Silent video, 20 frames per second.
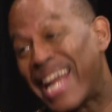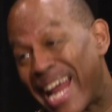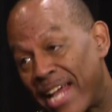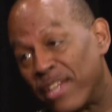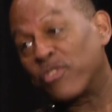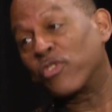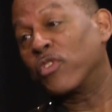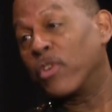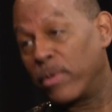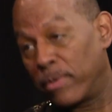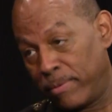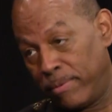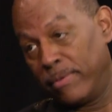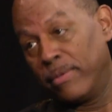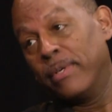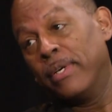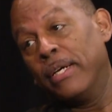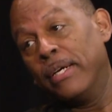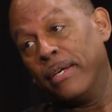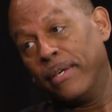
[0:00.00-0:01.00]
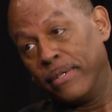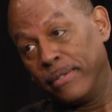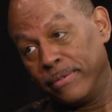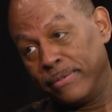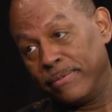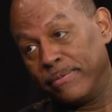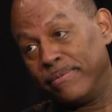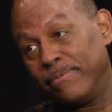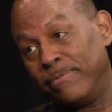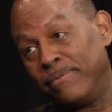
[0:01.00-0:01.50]
answer.
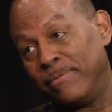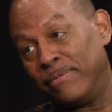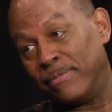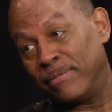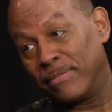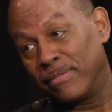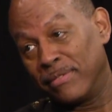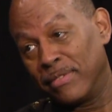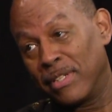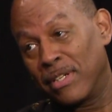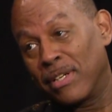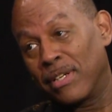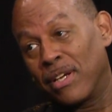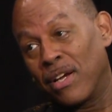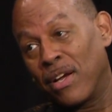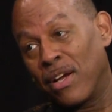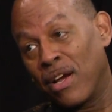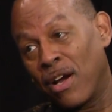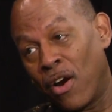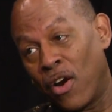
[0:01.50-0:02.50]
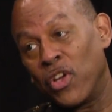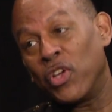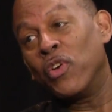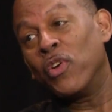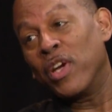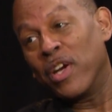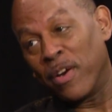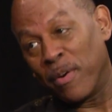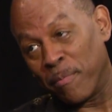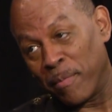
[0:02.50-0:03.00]
and they are men of God. Are you
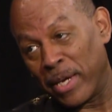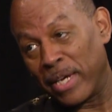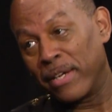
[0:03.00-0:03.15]
hearing me?